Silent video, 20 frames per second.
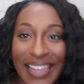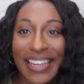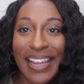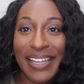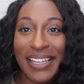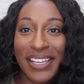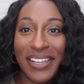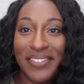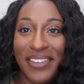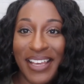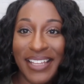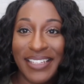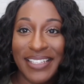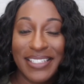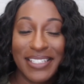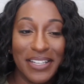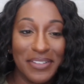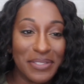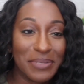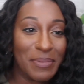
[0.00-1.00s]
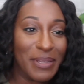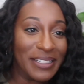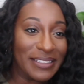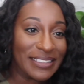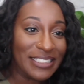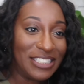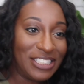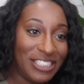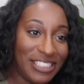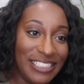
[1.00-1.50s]
love how this stuff smells.
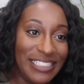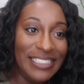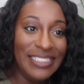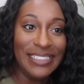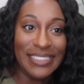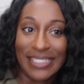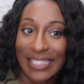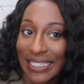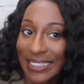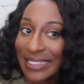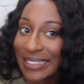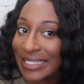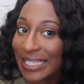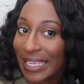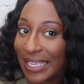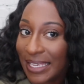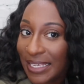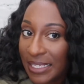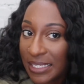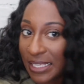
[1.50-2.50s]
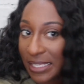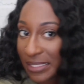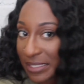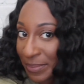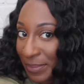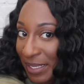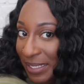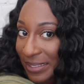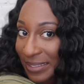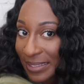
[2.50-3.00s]
Jesus, it
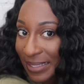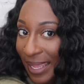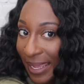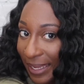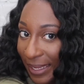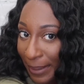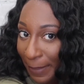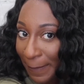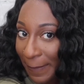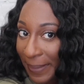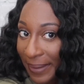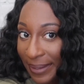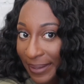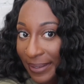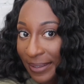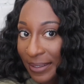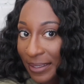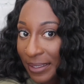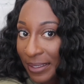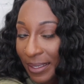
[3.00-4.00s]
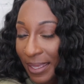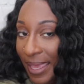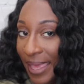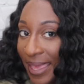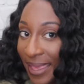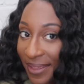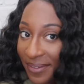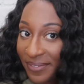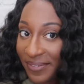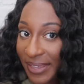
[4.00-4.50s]
smells like
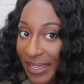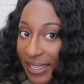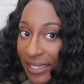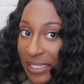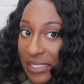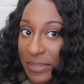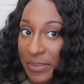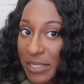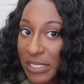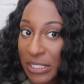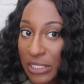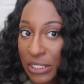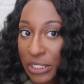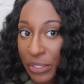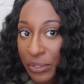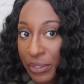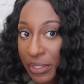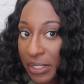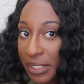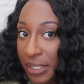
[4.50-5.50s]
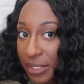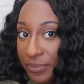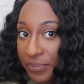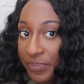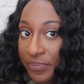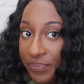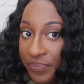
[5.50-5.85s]
heaven. It smells so good.